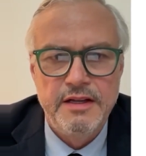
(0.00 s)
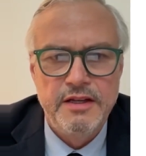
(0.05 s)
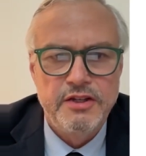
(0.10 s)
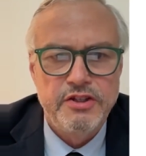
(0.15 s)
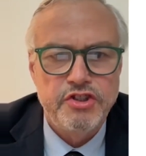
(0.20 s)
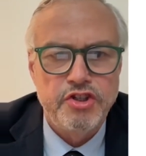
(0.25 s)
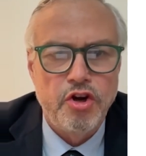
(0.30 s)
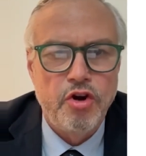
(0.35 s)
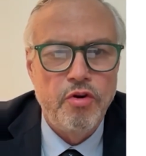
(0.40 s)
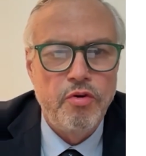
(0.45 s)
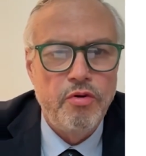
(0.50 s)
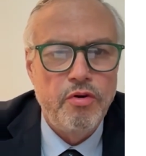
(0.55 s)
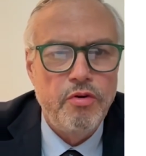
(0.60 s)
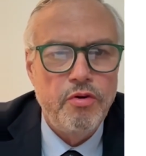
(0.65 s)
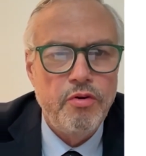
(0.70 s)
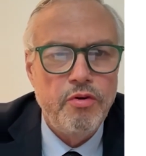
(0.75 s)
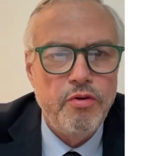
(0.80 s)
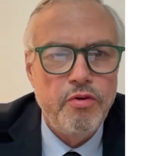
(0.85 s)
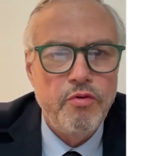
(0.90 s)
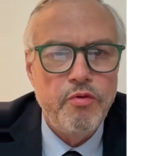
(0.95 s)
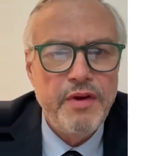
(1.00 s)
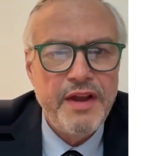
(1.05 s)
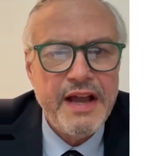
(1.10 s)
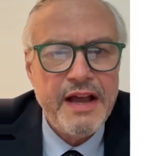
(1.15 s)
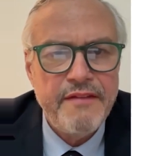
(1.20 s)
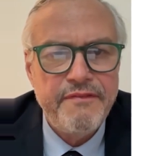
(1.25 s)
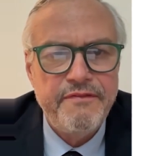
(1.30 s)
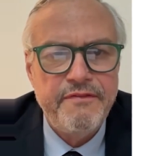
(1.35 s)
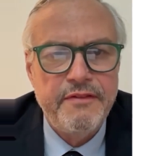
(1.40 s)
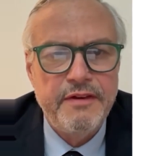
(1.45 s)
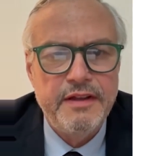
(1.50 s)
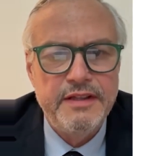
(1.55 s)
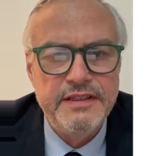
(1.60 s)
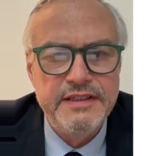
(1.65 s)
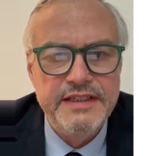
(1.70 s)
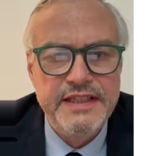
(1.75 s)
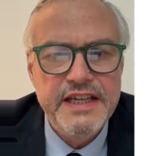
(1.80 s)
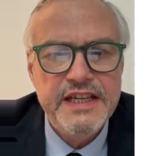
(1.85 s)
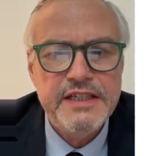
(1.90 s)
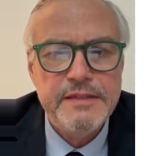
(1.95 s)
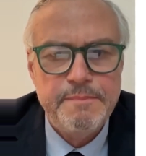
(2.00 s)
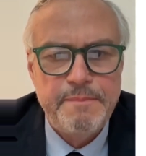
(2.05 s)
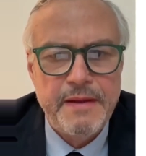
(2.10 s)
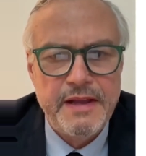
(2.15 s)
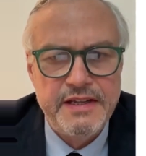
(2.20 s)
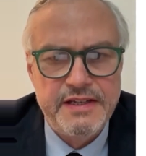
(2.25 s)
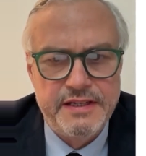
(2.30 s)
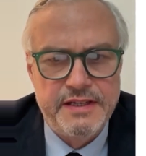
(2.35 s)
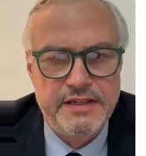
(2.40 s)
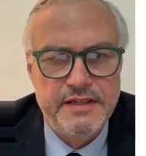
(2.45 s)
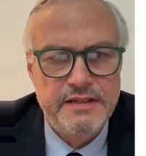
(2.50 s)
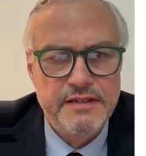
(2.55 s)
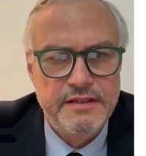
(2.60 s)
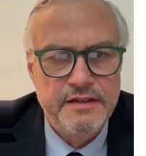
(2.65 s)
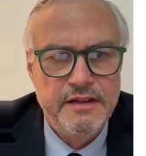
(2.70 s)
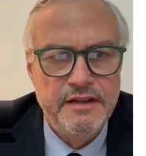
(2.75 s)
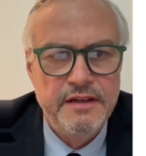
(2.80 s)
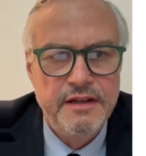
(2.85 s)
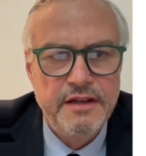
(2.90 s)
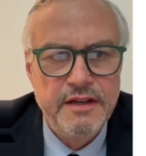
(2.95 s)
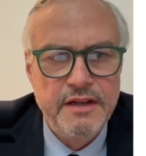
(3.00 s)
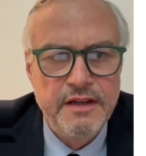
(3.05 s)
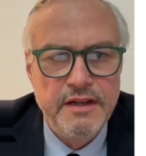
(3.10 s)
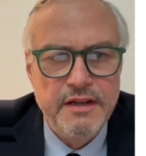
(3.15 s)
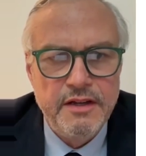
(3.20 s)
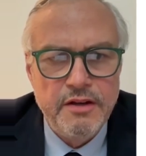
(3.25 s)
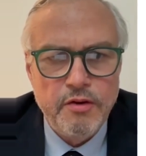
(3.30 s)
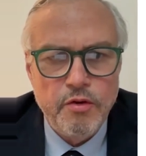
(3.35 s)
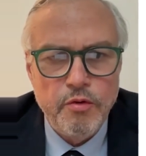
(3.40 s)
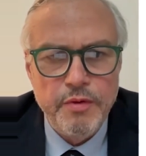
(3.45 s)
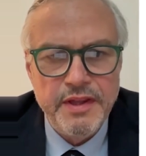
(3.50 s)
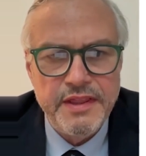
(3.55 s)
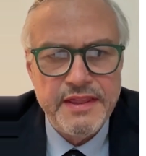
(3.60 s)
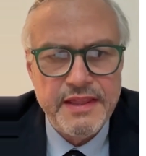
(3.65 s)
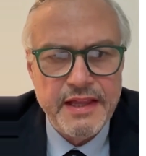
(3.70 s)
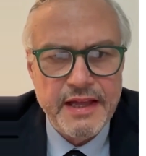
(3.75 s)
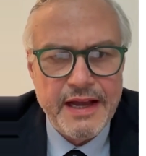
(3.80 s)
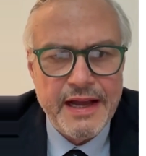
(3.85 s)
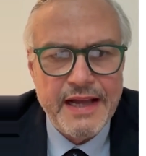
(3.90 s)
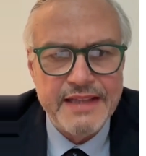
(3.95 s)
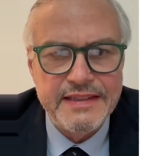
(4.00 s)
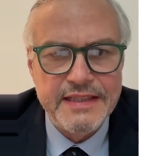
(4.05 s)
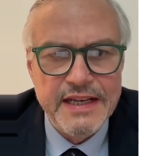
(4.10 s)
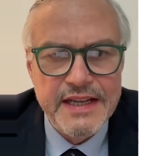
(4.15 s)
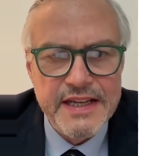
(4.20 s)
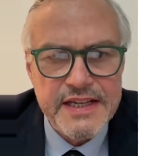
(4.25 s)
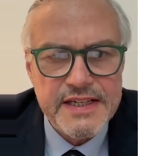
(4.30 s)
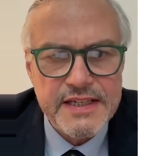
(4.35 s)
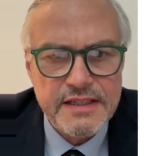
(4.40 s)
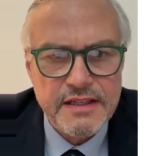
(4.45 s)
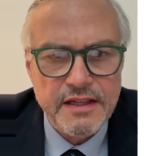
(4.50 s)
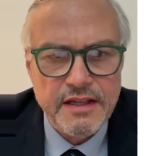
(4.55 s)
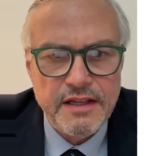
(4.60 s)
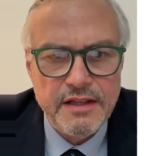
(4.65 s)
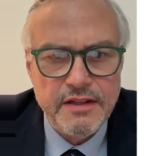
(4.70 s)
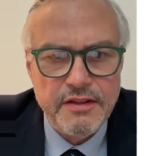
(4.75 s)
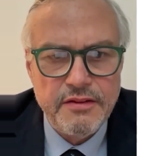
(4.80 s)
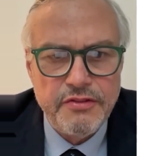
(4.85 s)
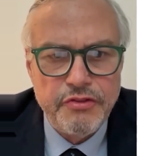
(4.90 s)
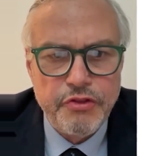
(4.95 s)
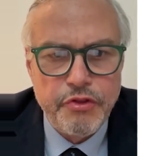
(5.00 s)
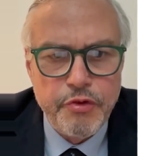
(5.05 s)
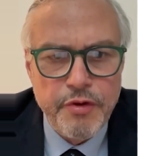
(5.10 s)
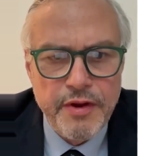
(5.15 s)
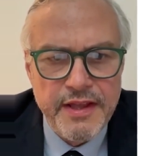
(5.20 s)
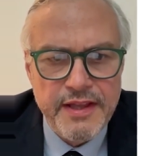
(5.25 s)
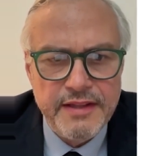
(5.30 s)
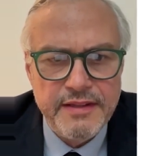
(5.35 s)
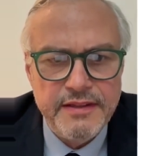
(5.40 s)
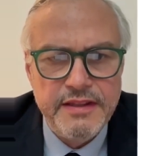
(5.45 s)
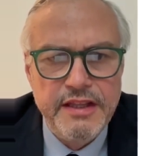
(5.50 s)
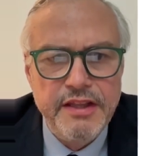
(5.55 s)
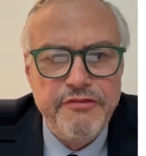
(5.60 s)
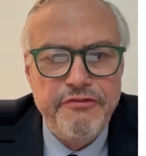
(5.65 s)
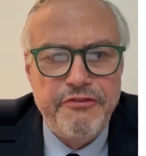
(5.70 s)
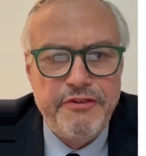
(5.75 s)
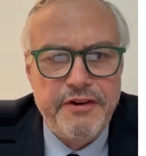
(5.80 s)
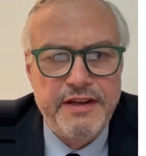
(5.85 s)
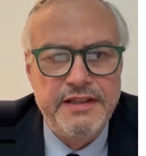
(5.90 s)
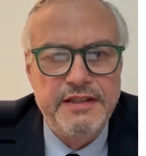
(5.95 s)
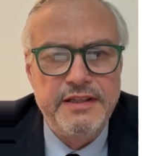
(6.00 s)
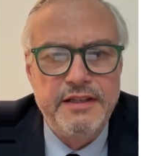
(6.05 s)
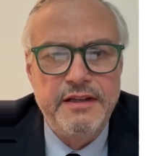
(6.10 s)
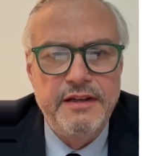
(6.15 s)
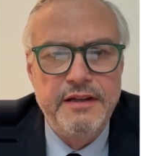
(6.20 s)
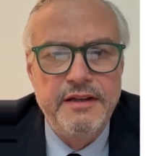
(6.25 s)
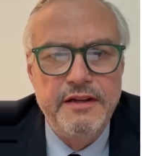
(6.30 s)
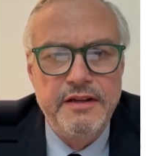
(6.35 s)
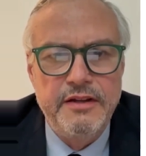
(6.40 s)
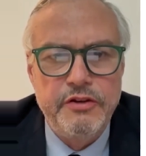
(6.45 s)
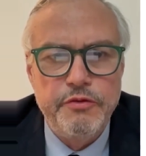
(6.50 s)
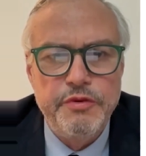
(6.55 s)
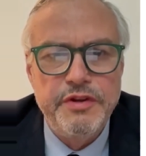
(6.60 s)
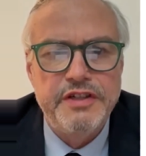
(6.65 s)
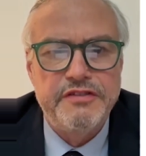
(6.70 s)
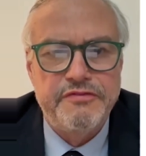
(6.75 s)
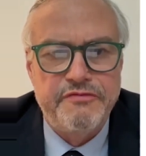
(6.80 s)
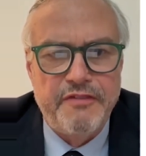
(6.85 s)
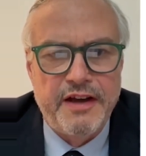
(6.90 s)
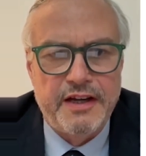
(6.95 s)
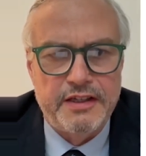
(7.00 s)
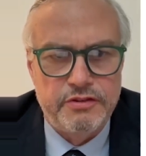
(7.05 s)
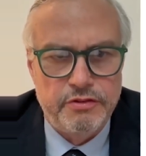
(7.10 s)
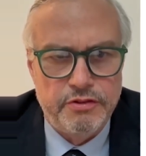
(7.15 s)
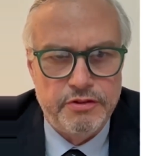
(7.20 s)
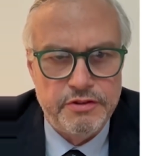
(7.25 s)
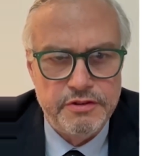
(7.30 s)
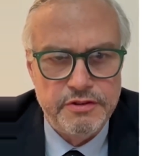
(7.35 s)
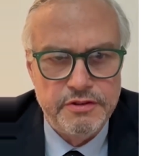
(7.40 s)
So we have this patient with at least 3 different risk factors.